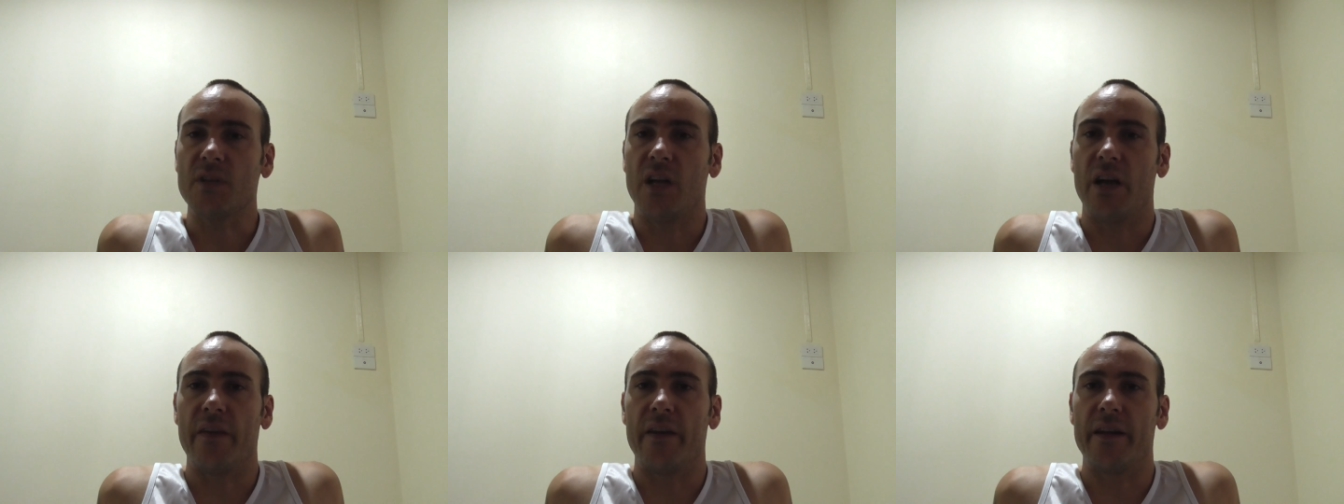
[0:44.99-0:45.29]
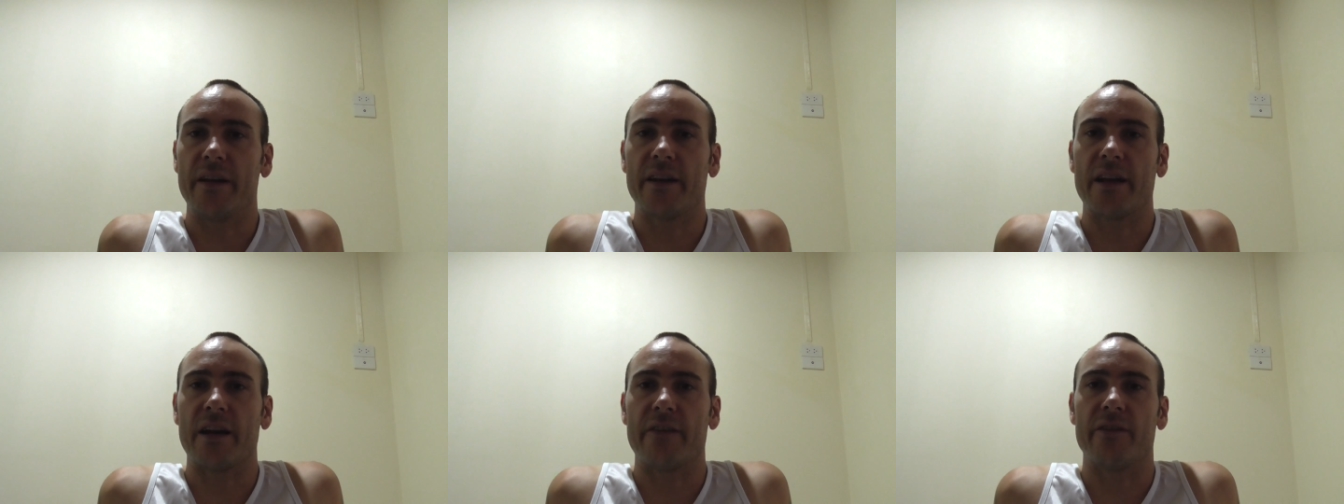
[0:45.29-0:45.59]
and
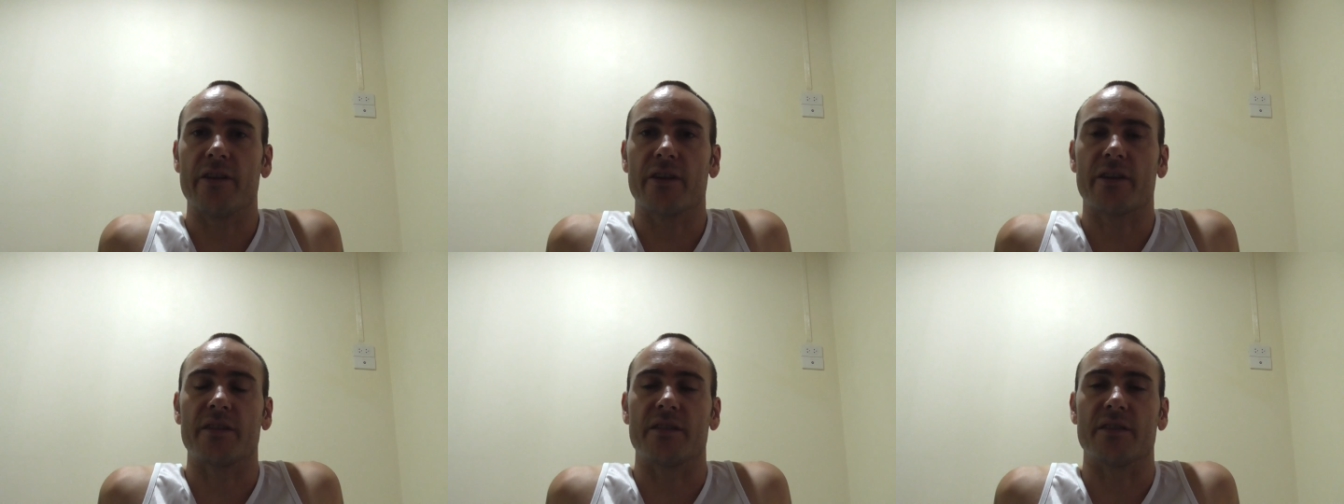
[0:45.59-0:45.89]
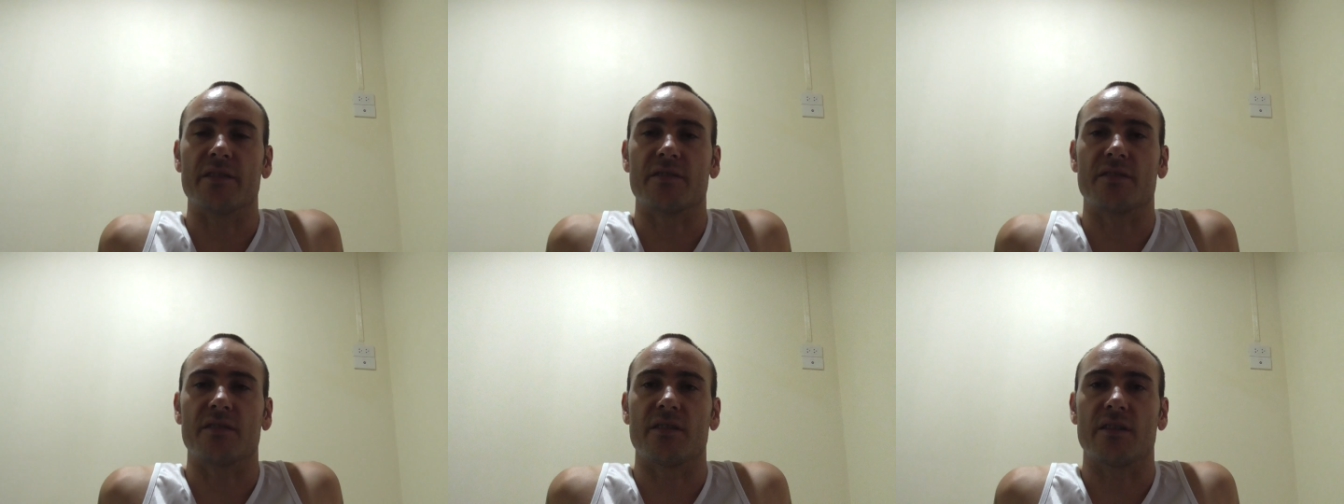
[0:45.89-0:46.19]
they didn't have air
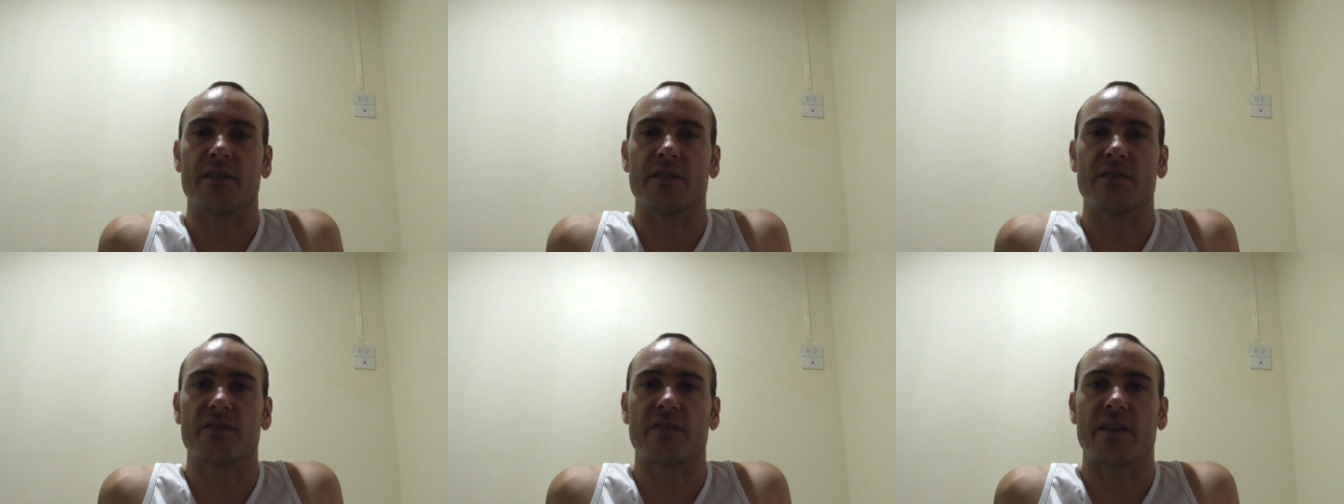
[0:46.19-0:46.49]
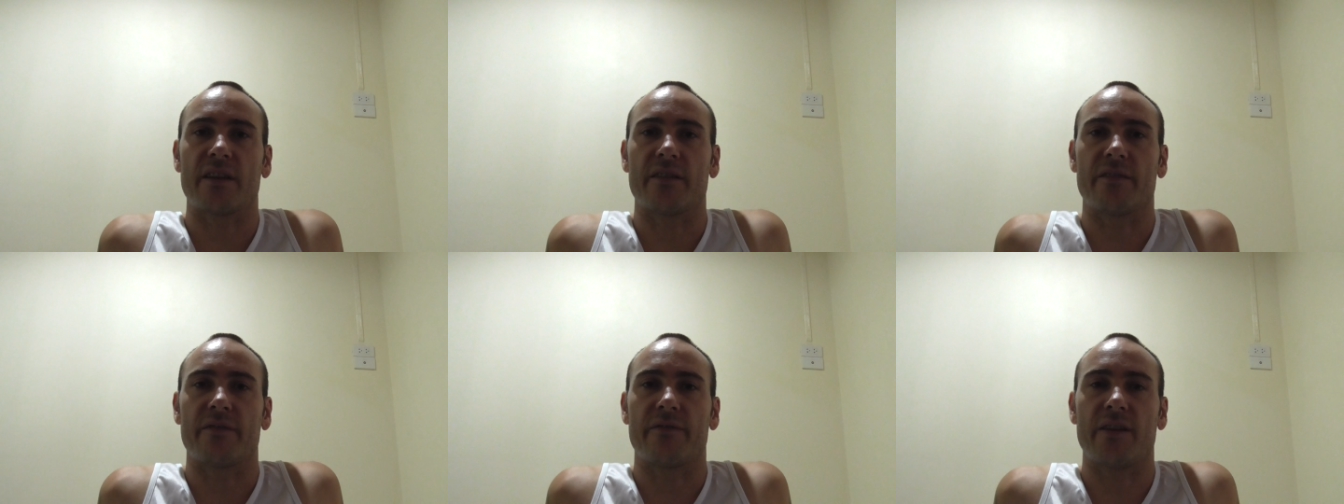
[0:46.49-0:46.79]
conditioning. I just
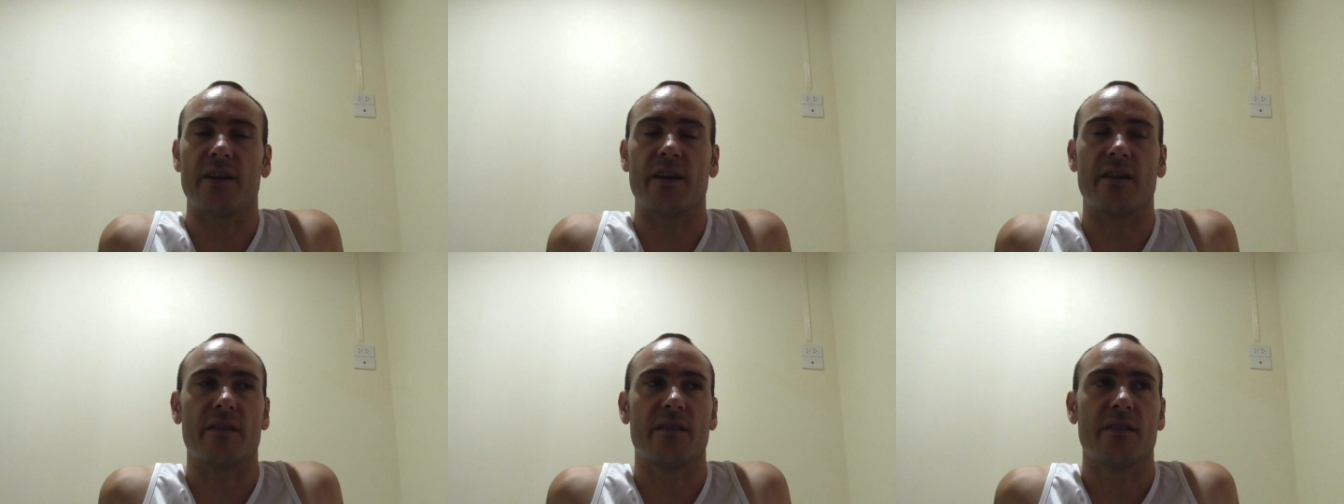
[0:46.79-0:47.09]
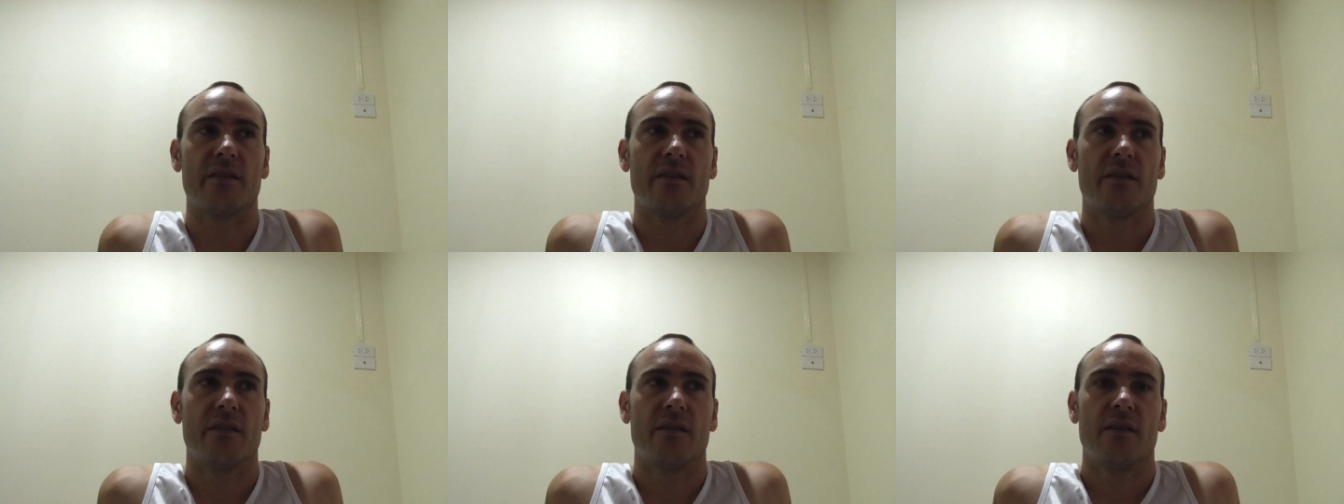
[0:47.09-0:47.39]
had a
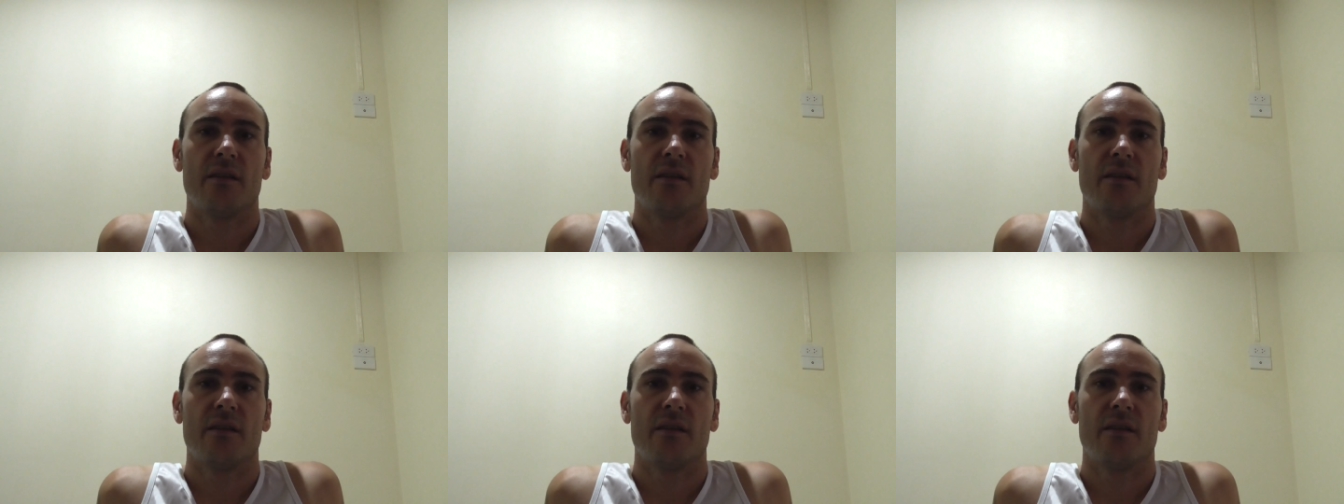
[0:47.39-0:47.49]
fan,